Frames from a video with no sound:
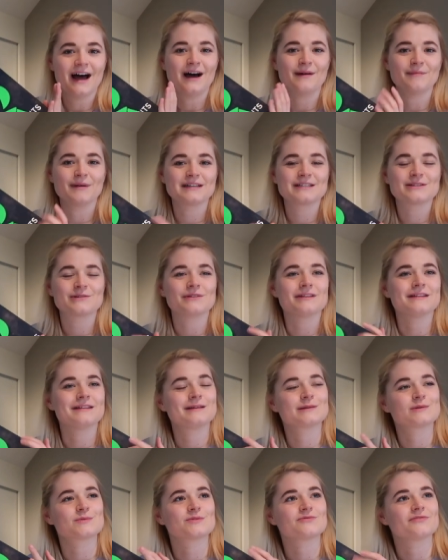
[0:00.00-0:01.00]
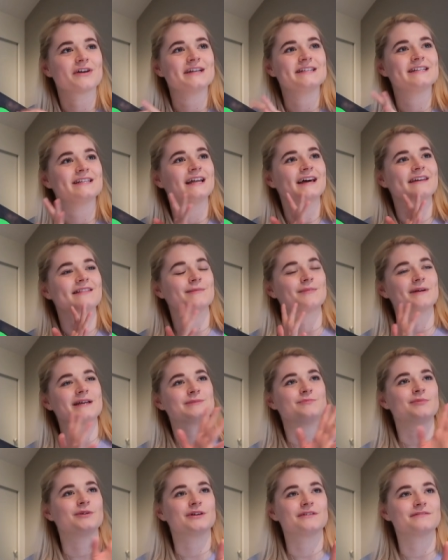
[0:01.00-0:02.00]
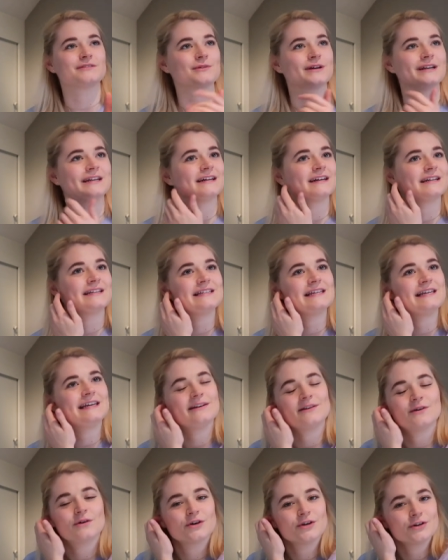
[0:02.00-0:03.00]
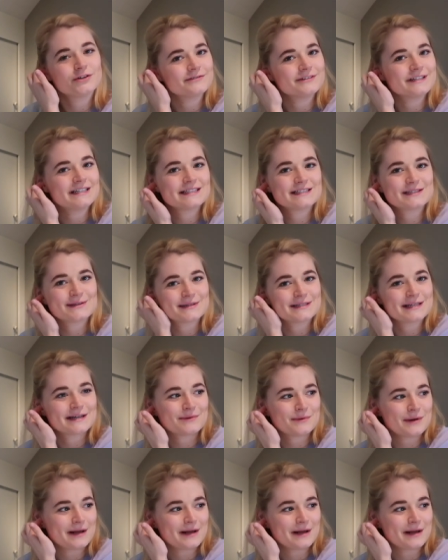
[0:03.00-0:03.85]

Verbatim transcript: I saw that this was rated like the best book of 2019 on Goodreads, so I was like,